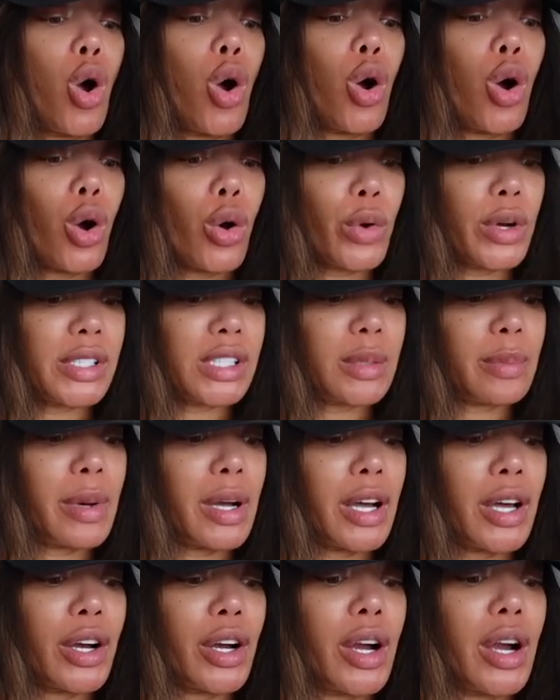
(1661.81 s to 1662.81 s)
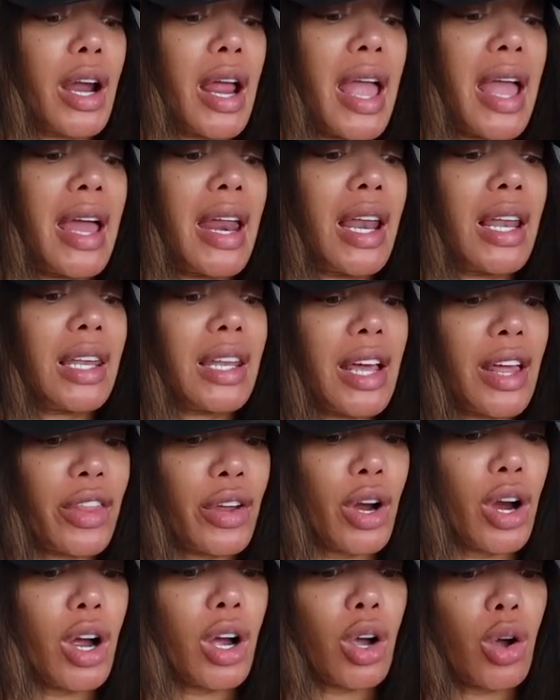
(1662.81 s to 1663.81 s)
orris butter, and
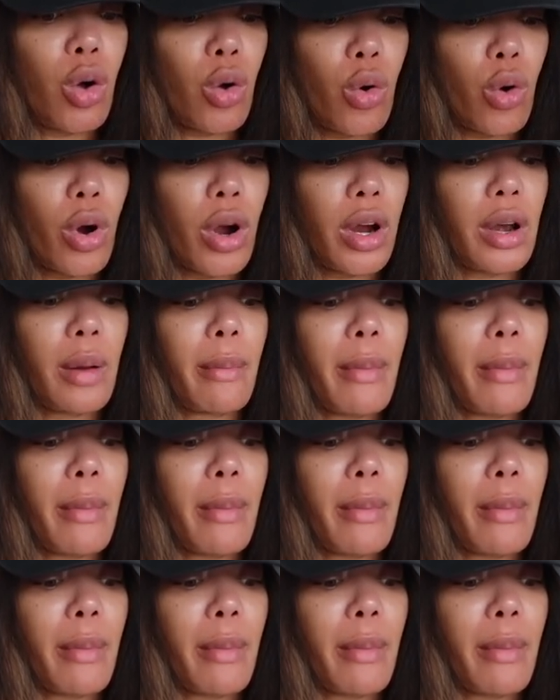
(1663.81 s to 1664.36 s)
leather accord.